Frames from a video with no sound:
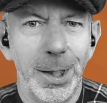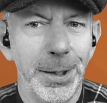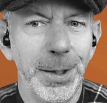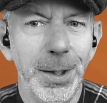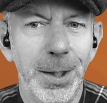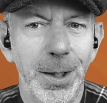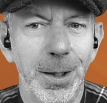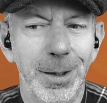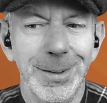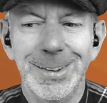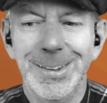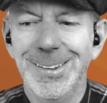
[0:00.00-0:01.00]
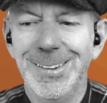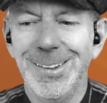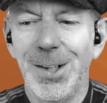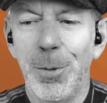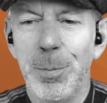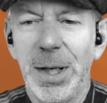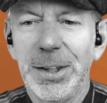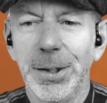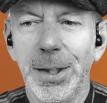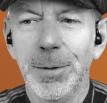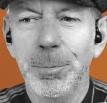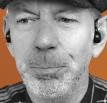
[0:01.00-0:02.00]
Hey, I'm back
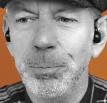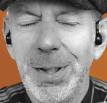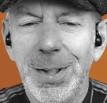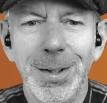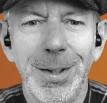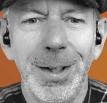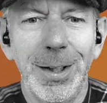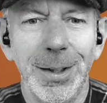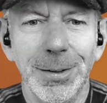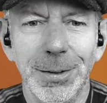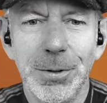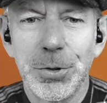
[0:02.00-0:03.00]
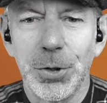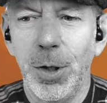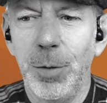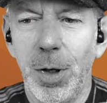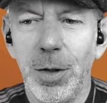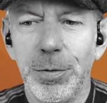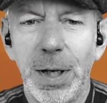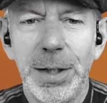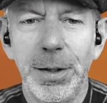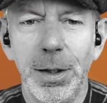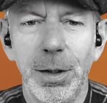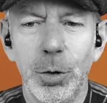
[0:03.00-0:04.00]
again, and this time I've
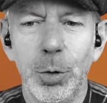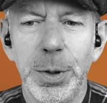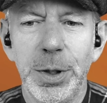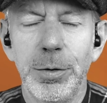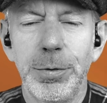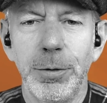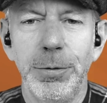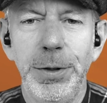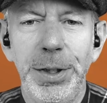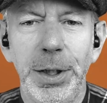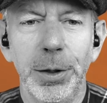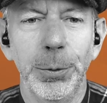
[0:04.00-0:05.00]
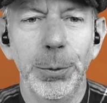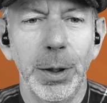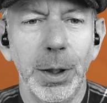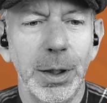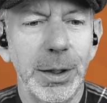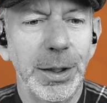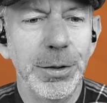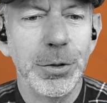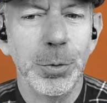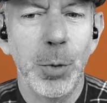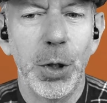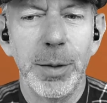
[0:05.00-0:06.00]
added a little bit of video
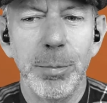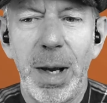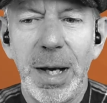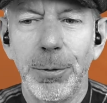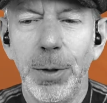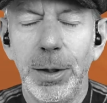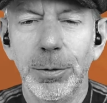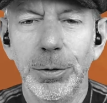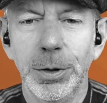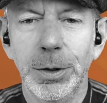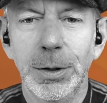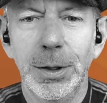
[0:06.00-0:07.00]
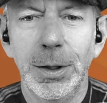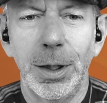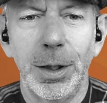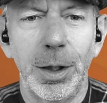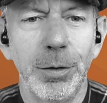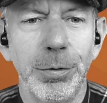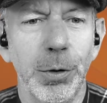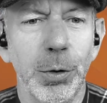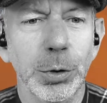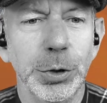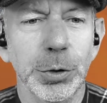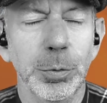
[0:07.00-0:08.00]
into my background
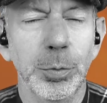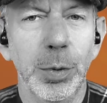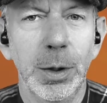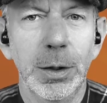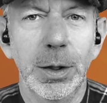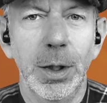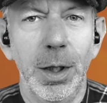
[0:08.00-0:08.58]
for some